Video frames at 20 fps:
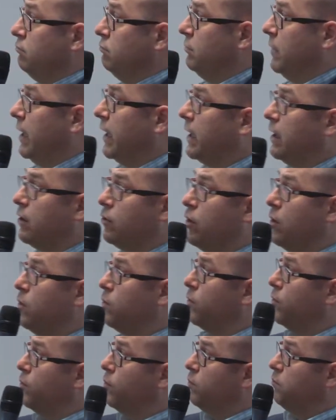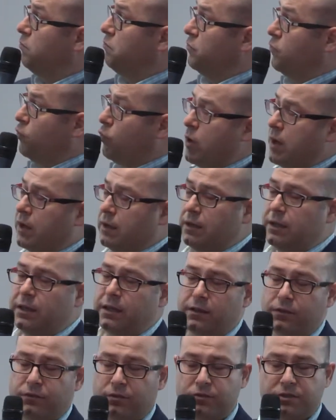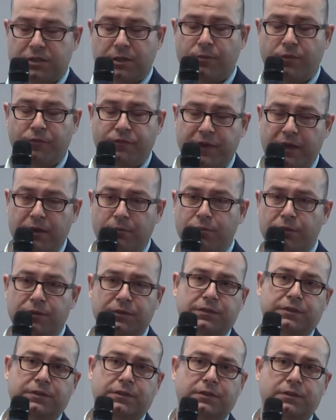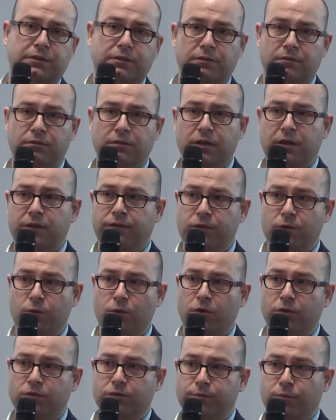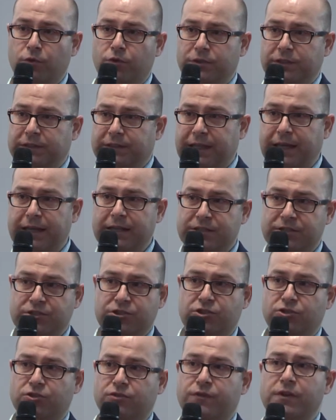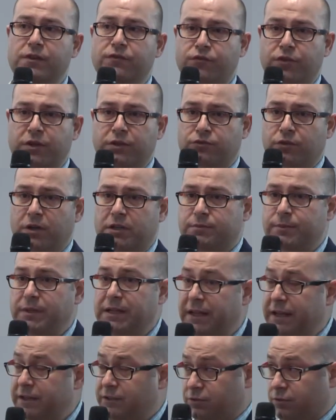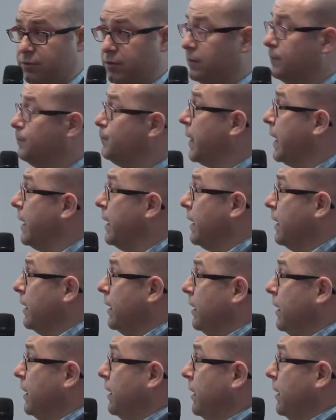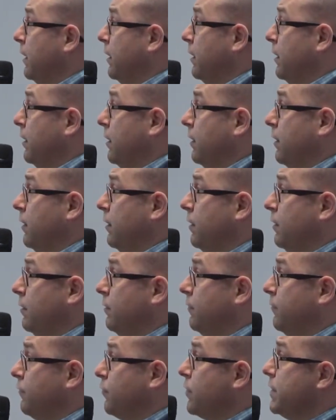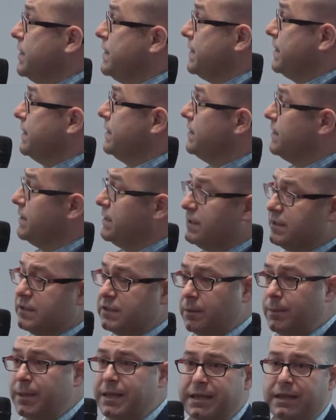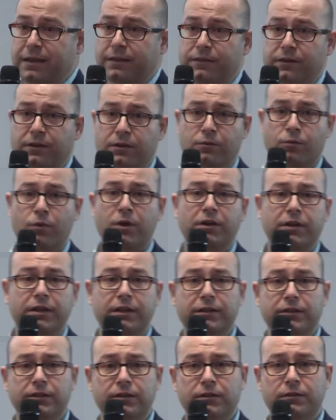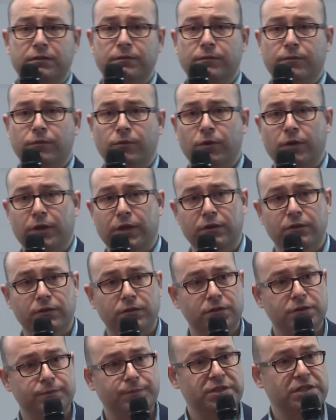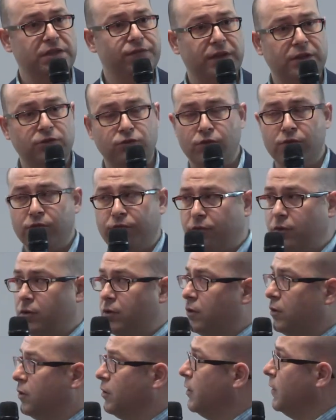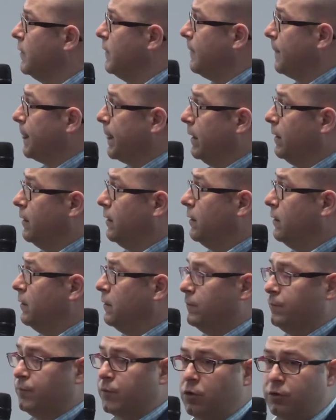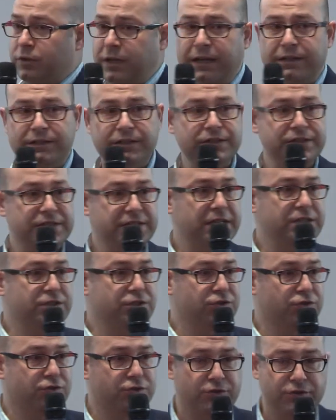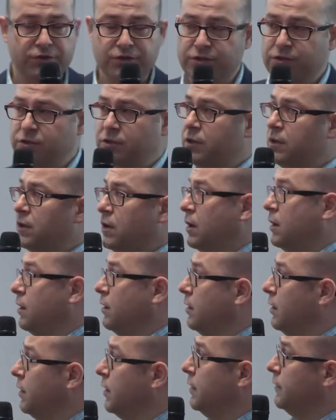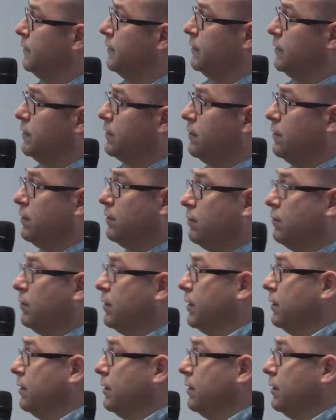I can go quickly through some of them, but if you want more details, just feel free to ask me later. For instance, in Sevilla, they are working in a specific tool for connecting sensors that are